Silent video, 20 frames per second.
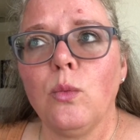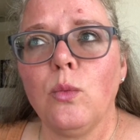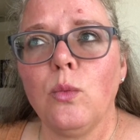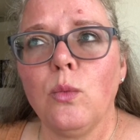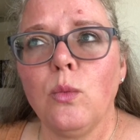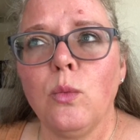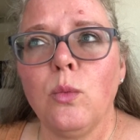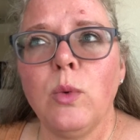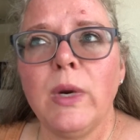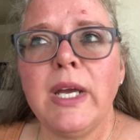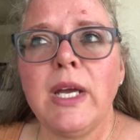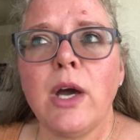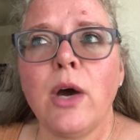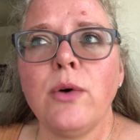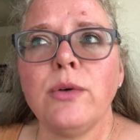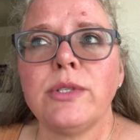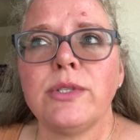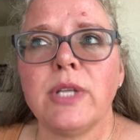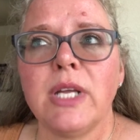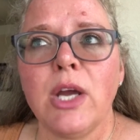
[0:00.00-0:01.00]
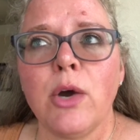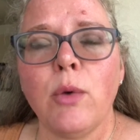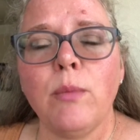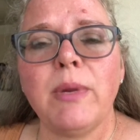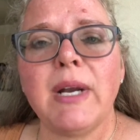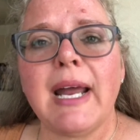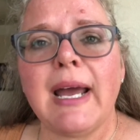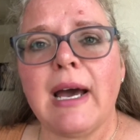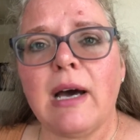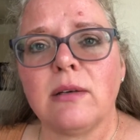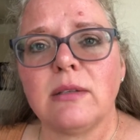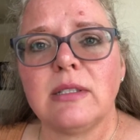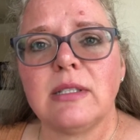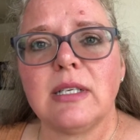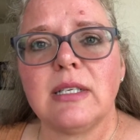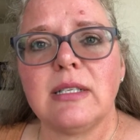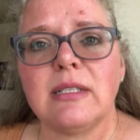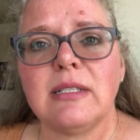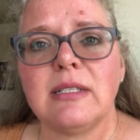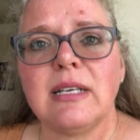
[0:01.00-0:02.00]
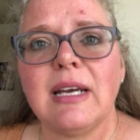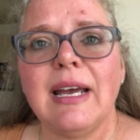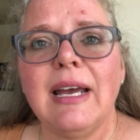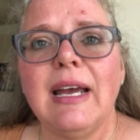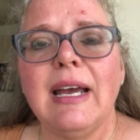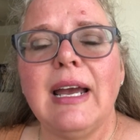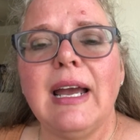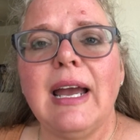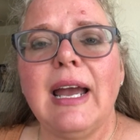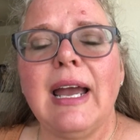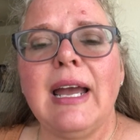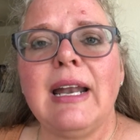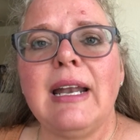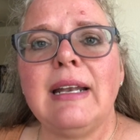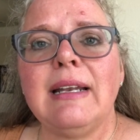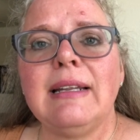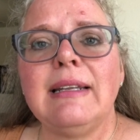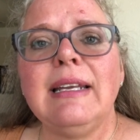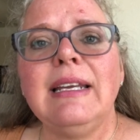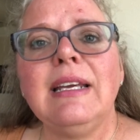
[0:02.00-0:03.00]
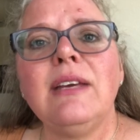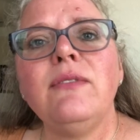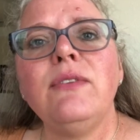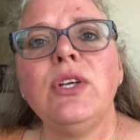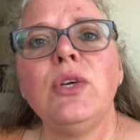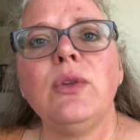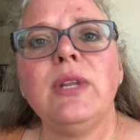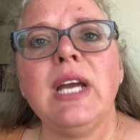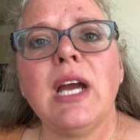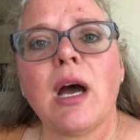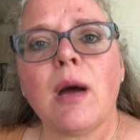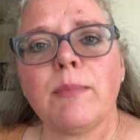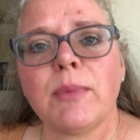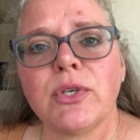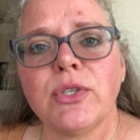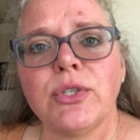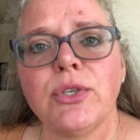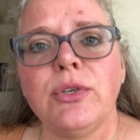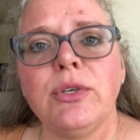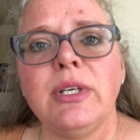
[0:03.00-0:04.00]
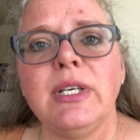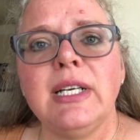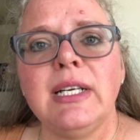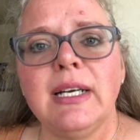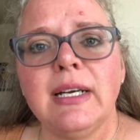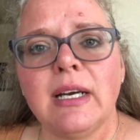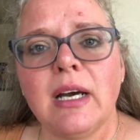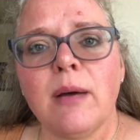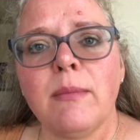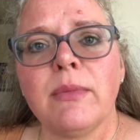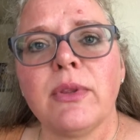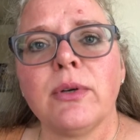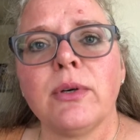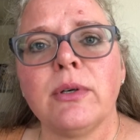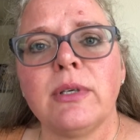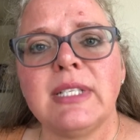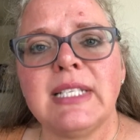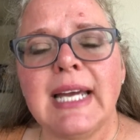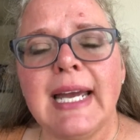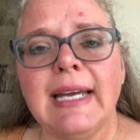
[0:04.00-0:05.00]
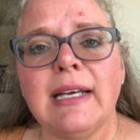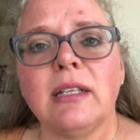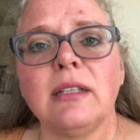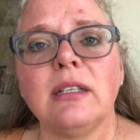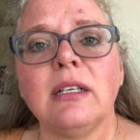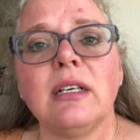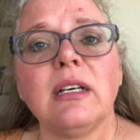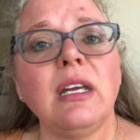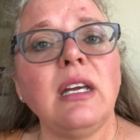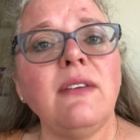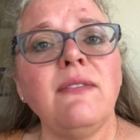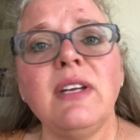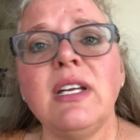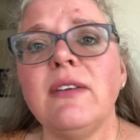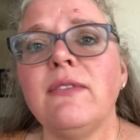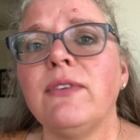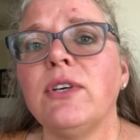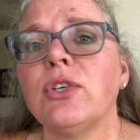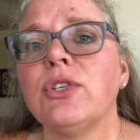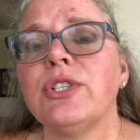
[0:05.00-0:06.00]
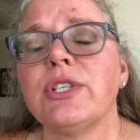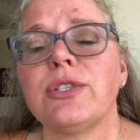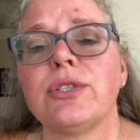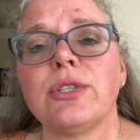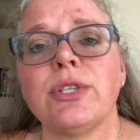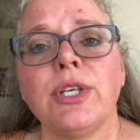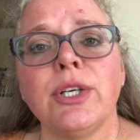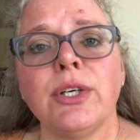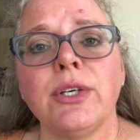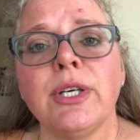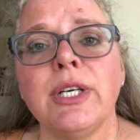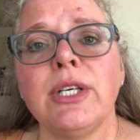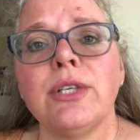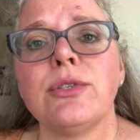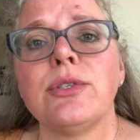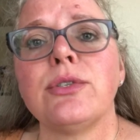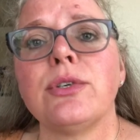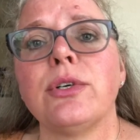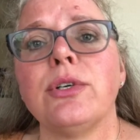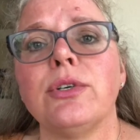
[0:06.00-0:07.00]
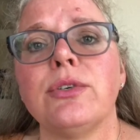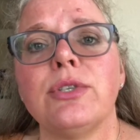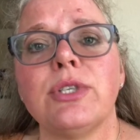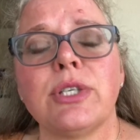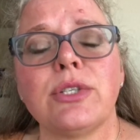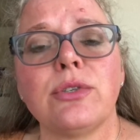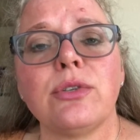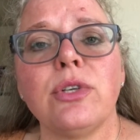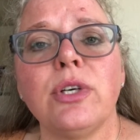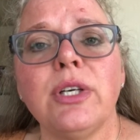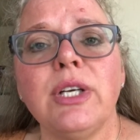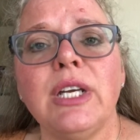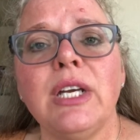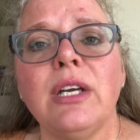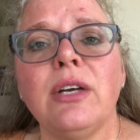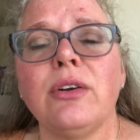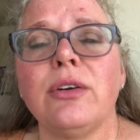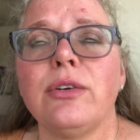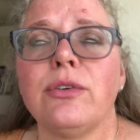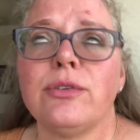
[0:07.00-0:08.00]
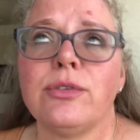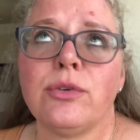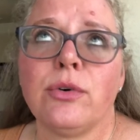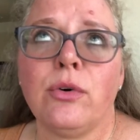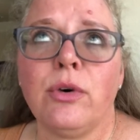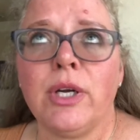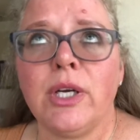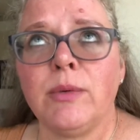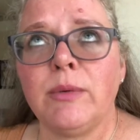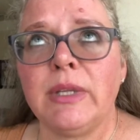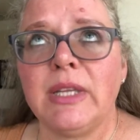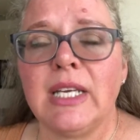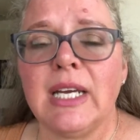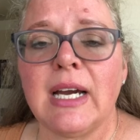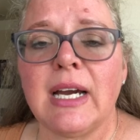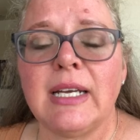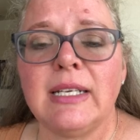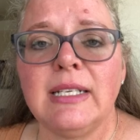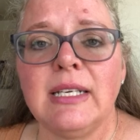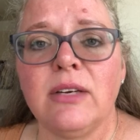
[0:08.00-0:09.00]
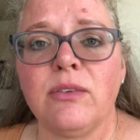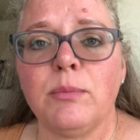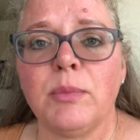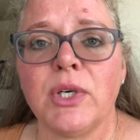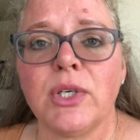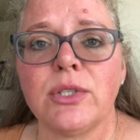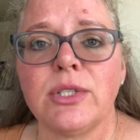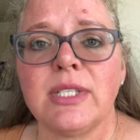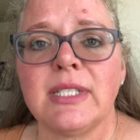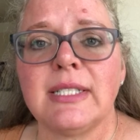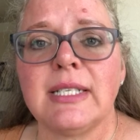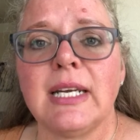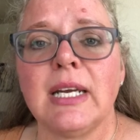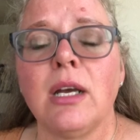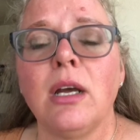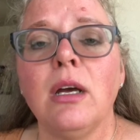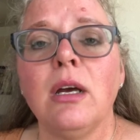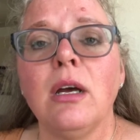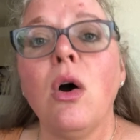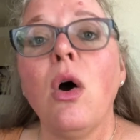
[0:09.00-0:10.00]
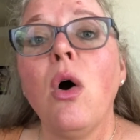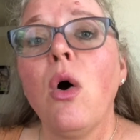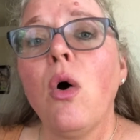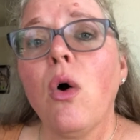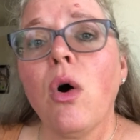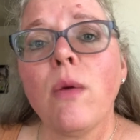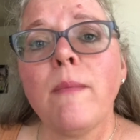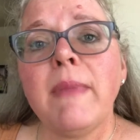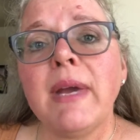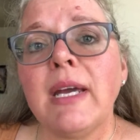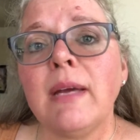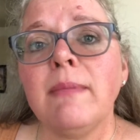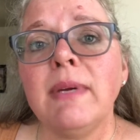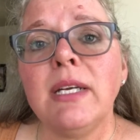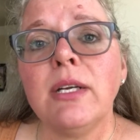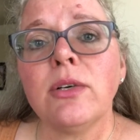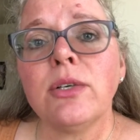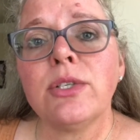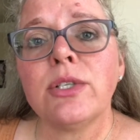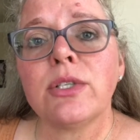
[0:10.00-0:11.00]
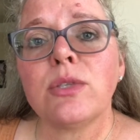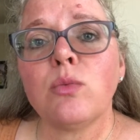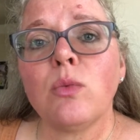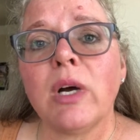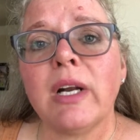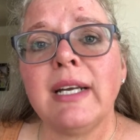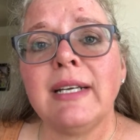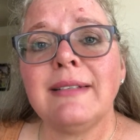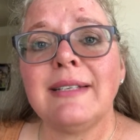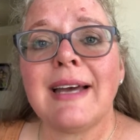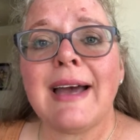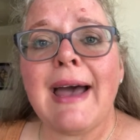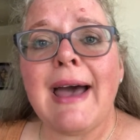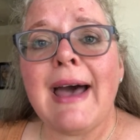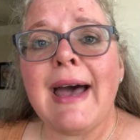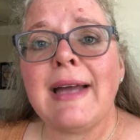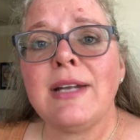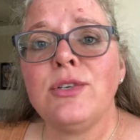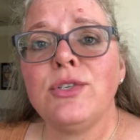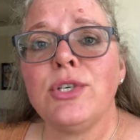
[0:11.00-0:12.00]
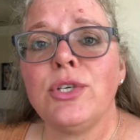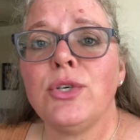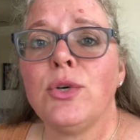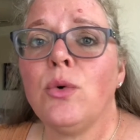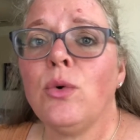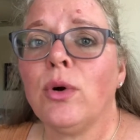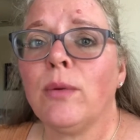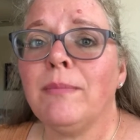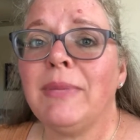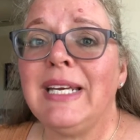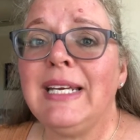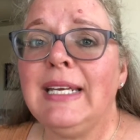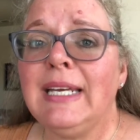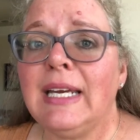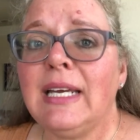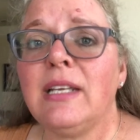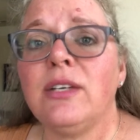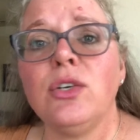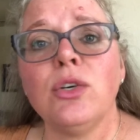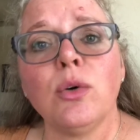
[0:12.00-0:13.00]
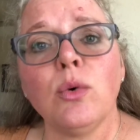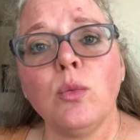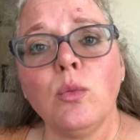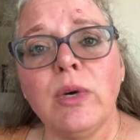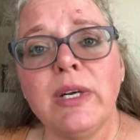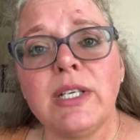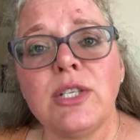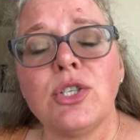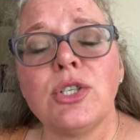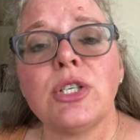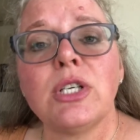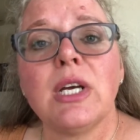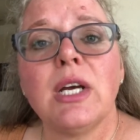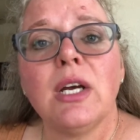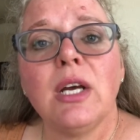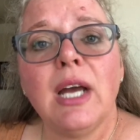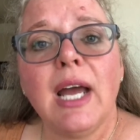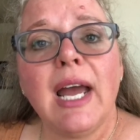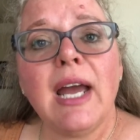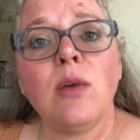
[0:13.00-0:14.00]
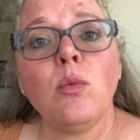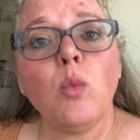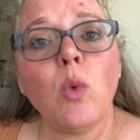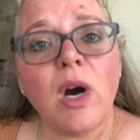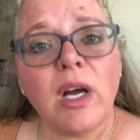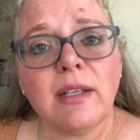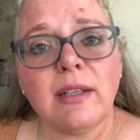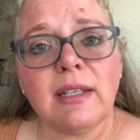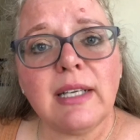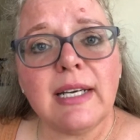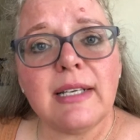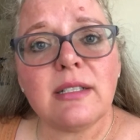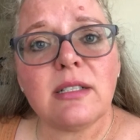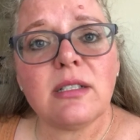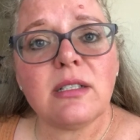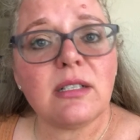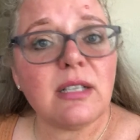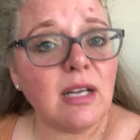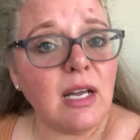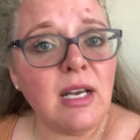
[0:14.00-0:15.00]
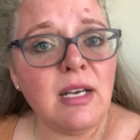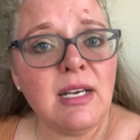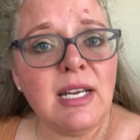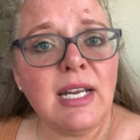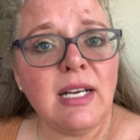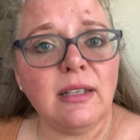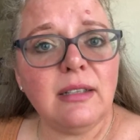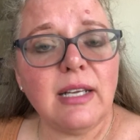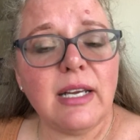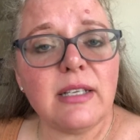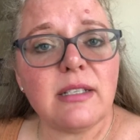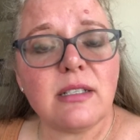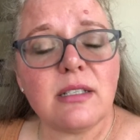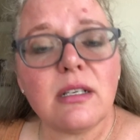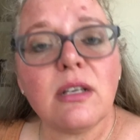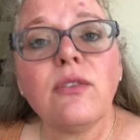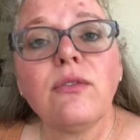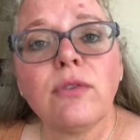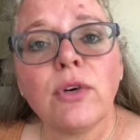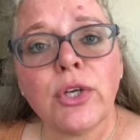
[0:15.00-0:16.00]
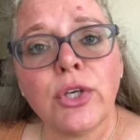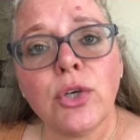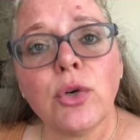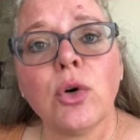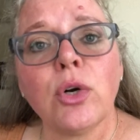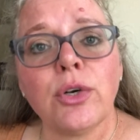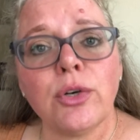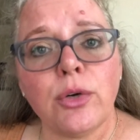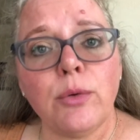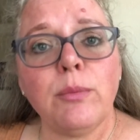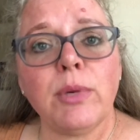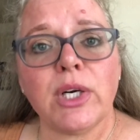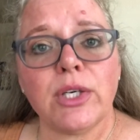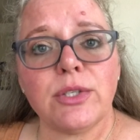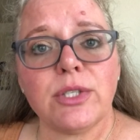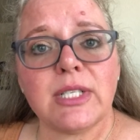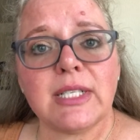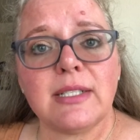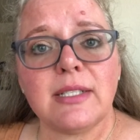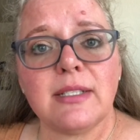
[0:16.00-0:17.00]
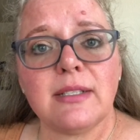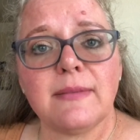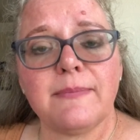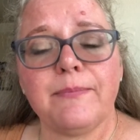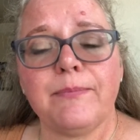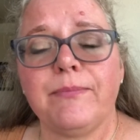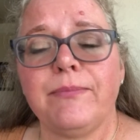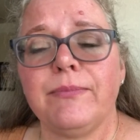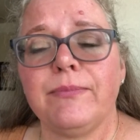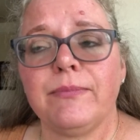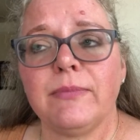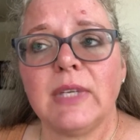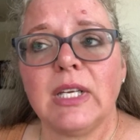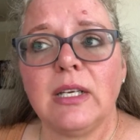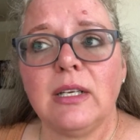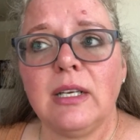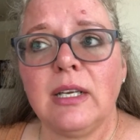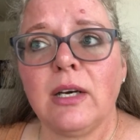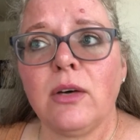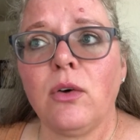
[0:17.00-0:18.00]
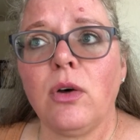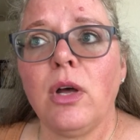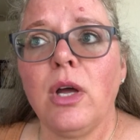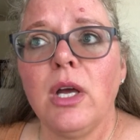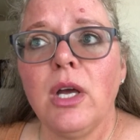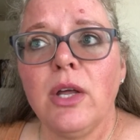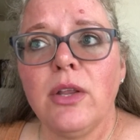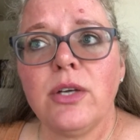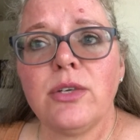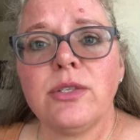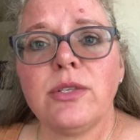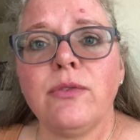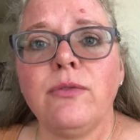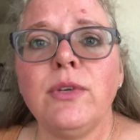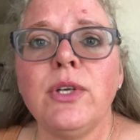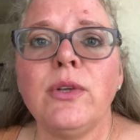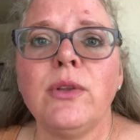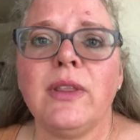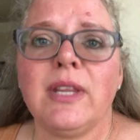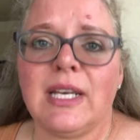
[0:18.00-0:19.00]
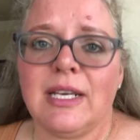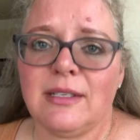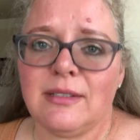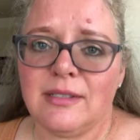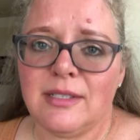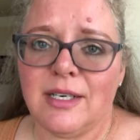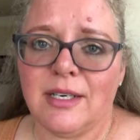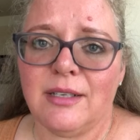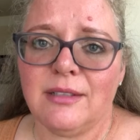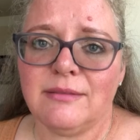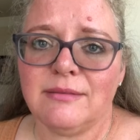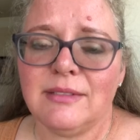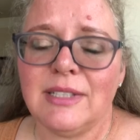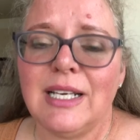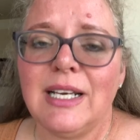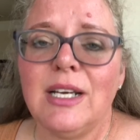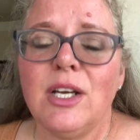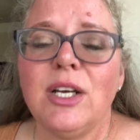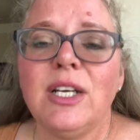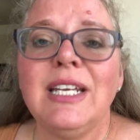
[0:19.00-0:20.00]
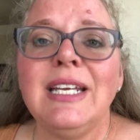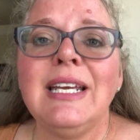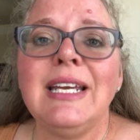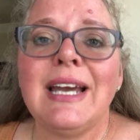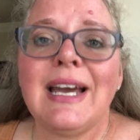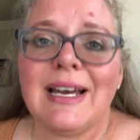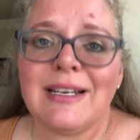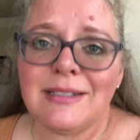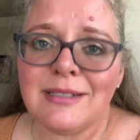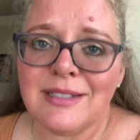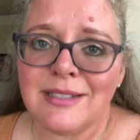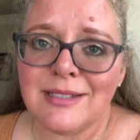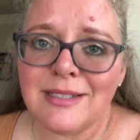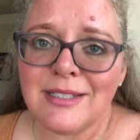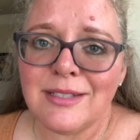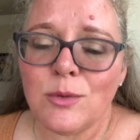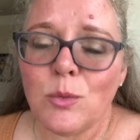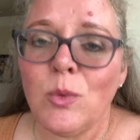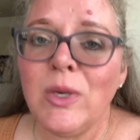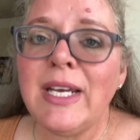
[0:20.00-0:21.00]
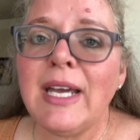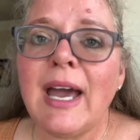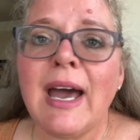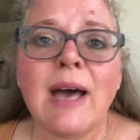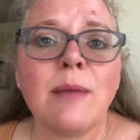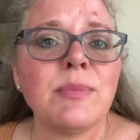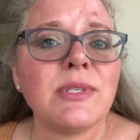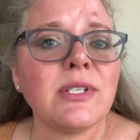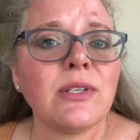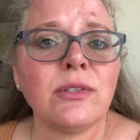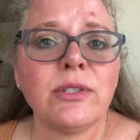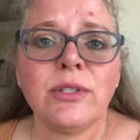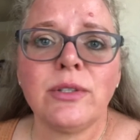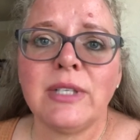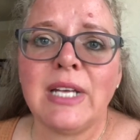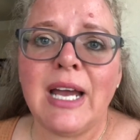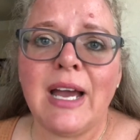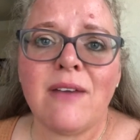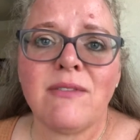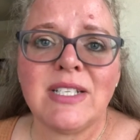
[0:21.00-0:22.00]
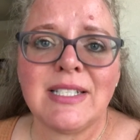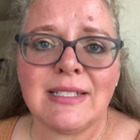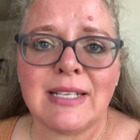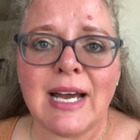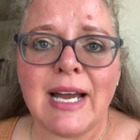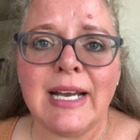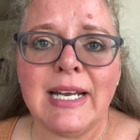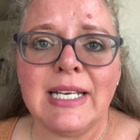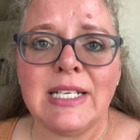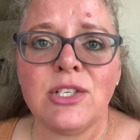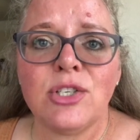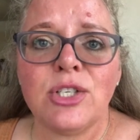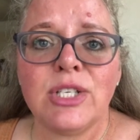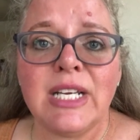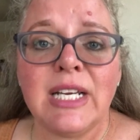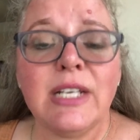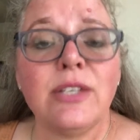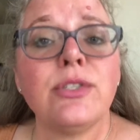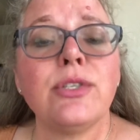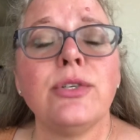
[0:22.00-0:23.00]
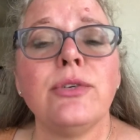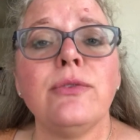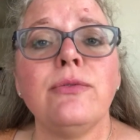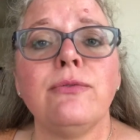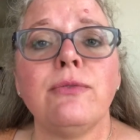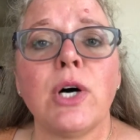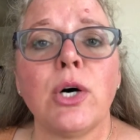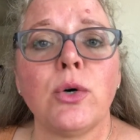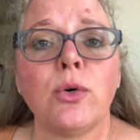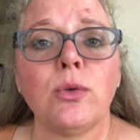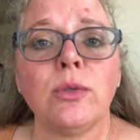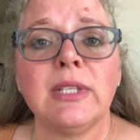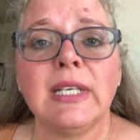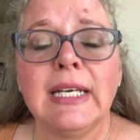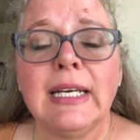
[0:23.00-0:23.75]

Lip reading: we host the open houses and give you the opportunity to come through and take a look, even if you're just curious or you're just looking or you're toying with the idea of purchasing, or maybe you're just wanting to add to or begin your wish and want list and need list for your new purchase. Now, there's a few things here. Yes, we absolutely have a sign-in sheet twofold.